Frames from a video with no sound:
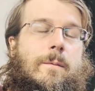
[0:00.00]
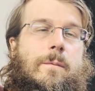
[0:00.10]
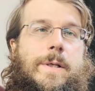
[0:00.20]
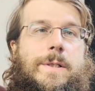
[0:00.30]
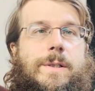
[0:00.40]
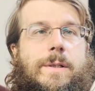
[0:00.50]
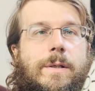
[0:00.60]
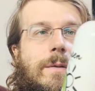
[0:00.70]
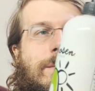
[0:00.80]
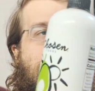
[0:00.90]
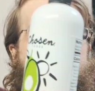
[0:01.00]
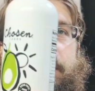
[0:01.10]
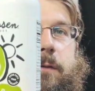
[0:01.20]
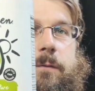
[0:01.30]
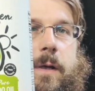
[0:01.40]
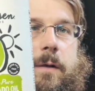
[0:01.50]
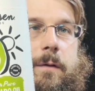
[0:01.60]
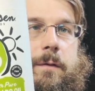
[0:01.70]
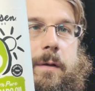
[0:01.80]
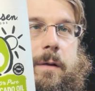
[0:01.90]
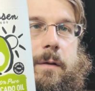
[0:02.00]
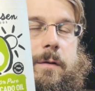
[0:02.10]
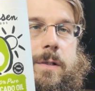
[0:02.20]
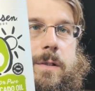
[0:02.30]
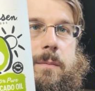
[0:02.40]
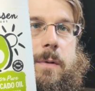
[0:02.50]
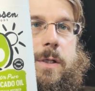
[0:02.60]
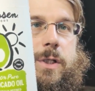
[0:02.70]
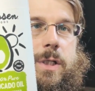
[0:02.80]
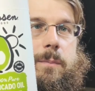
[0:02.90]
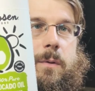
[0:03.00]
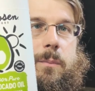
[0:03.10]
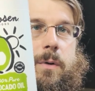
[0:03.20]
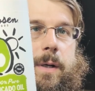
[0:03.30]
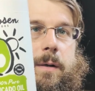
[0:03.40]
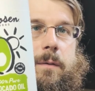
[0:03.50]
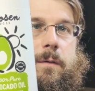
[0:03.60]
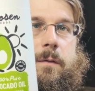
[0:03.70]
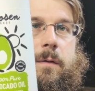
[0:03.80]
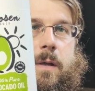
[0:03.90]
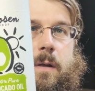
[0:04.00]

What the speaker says: which you can sometimes find on sale, and it's usually much cheaper per ounce.